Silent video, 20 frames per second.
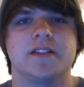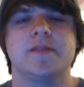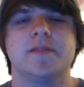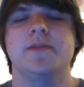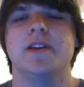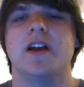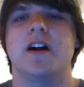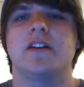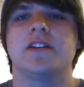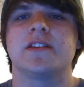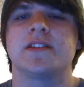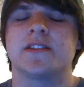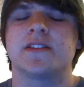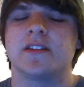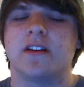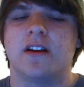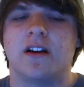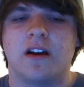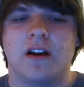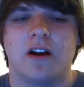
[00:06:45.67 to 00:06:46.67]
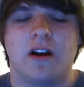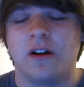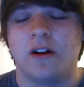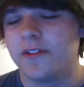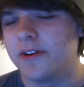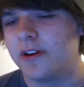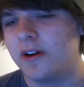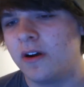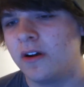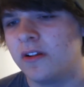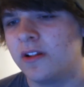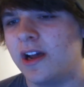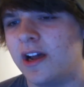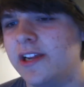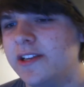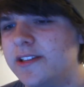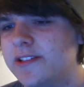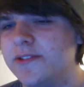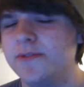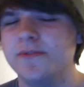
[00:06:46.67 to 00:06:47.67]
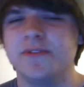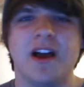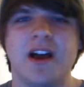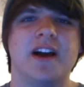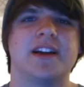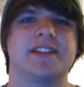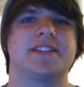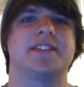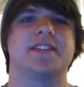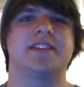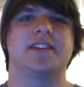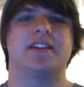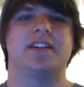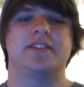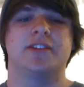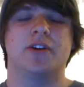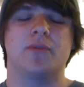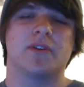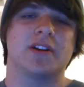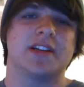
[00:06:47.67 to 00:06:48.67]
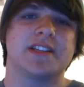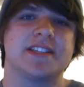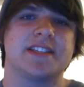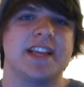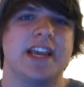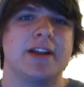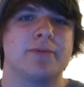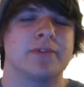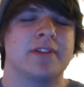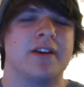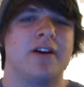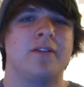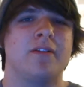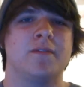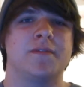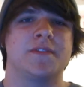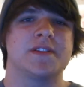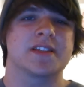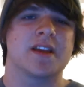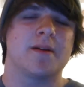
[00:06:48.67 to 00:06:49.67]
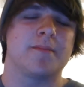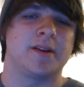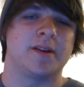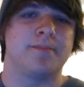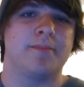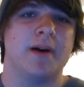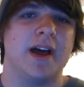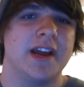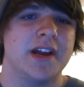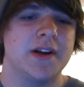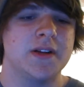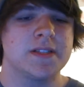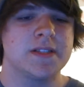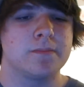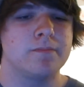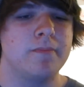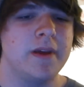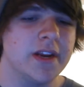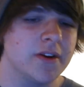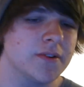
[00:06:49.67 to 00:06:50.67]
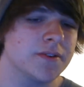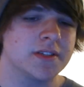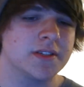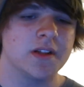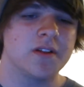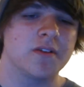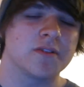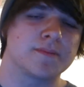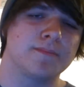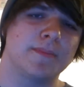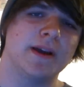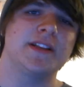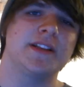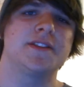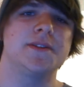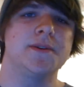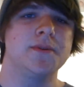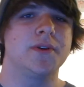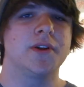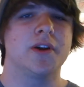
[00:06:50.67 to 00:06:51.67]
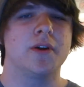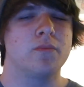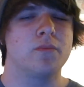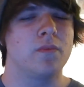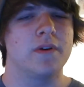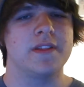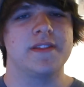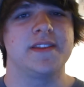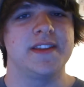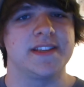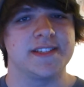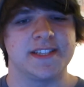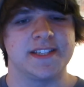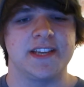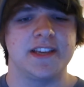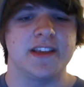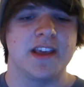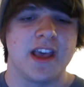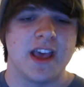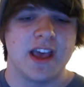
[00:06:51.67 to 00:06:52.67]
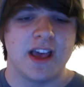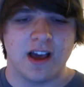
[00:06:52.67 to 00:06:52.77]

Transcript: To be honest, uh, all in all, I do not know where I stand with all of these company buyouts. Maker Studios might do good with Disney.